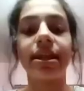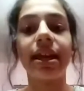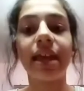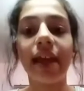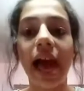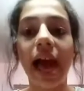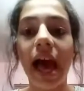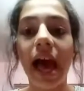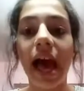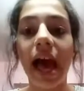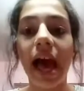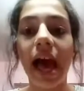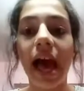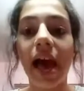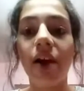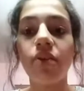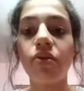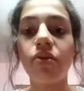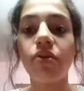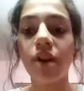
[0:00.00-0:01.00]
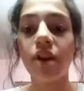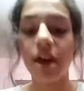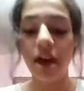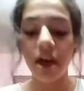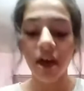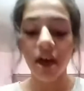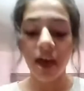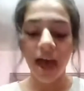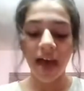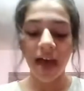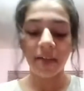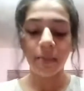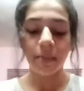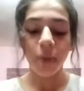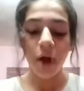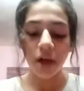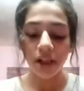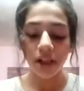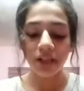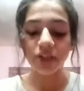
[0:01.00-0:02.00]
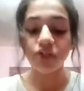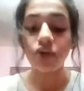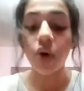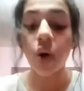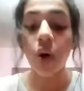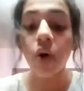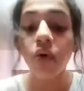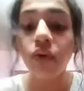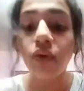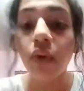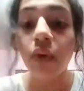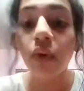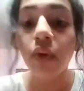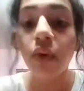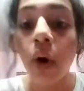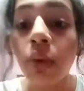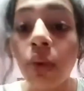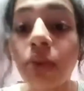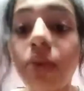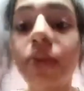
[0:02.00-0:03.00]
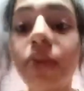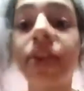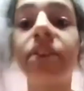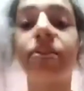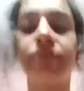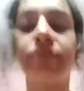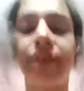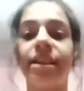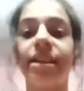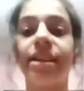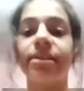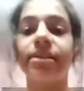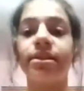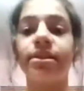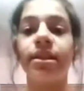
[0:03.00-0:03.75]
cow had polished off all the grain,